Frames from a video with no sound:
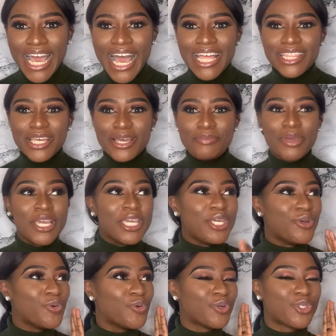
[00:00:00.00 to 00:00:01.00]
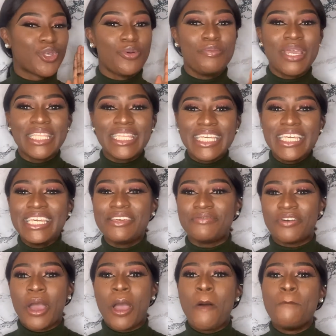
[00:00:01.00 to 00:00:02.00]
Adam, he also made
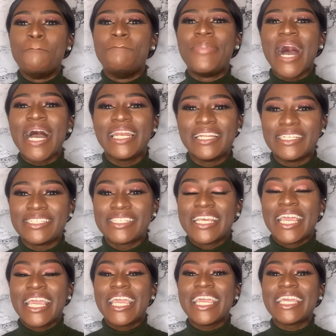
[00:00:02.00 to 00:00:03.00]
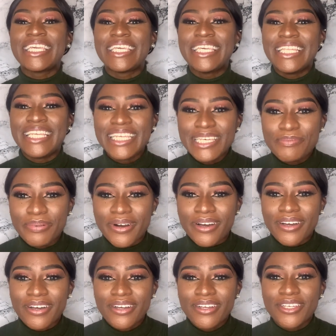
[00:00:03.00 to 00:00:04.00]
Eve. Balance, equilibre.